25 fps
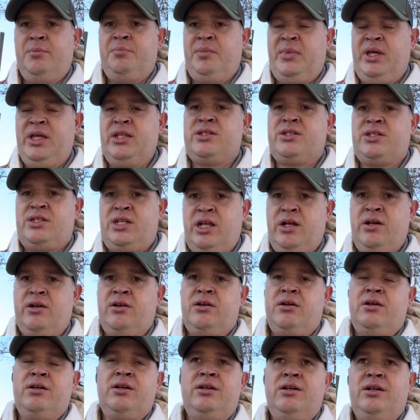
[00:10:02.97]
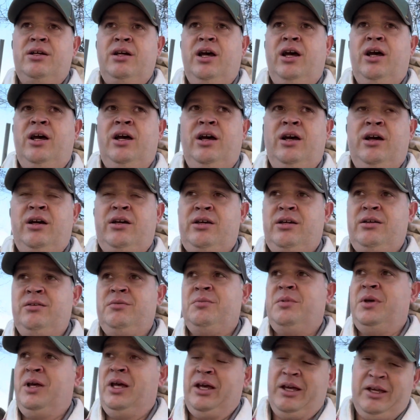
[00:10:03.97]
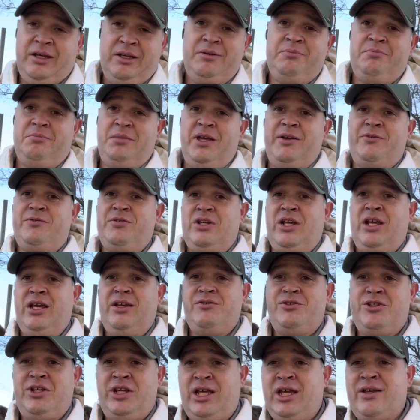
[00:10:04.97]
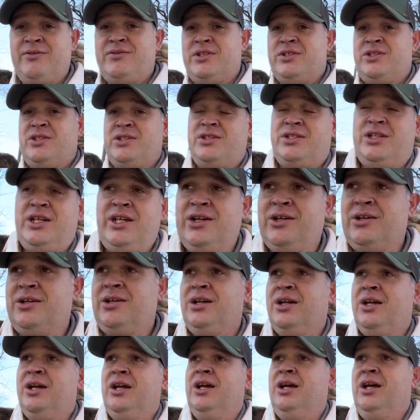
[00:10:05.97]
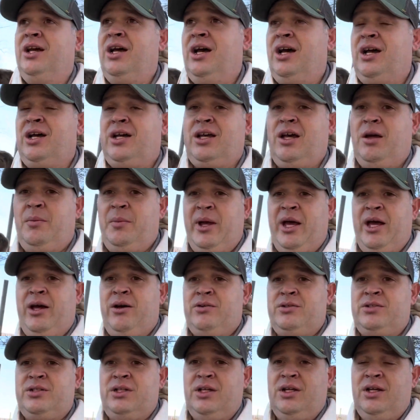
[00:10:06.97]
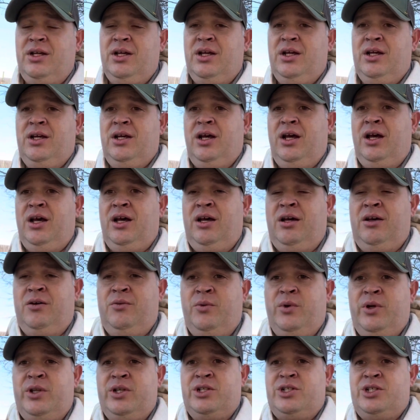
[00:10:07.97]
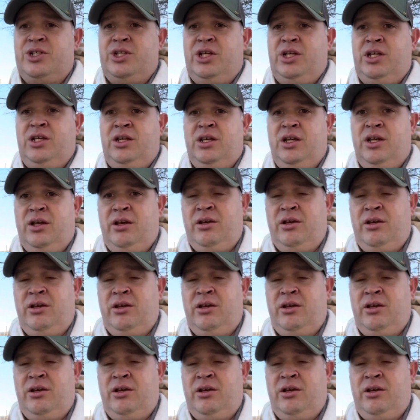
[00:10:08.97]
meat steer, if she gives us a steer, come out when she